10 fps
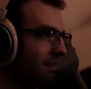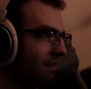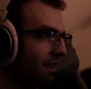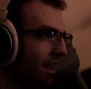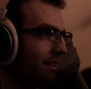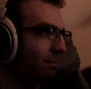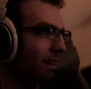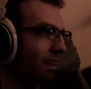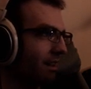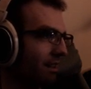My
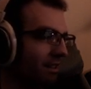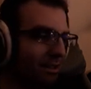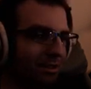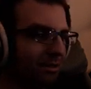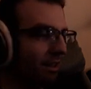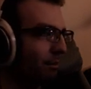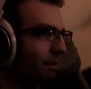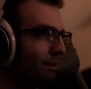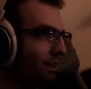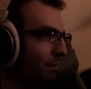ethics teacher's favorite
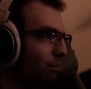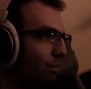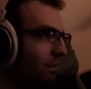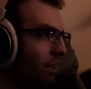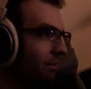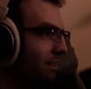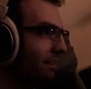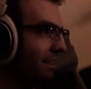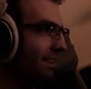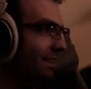movie was like Blue
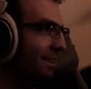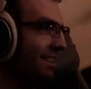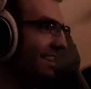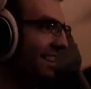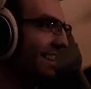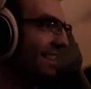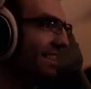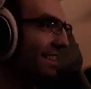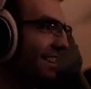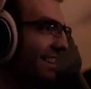Velvet, you know. He was
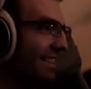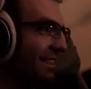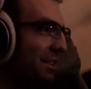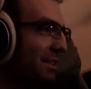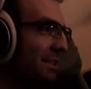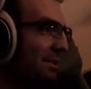like, so he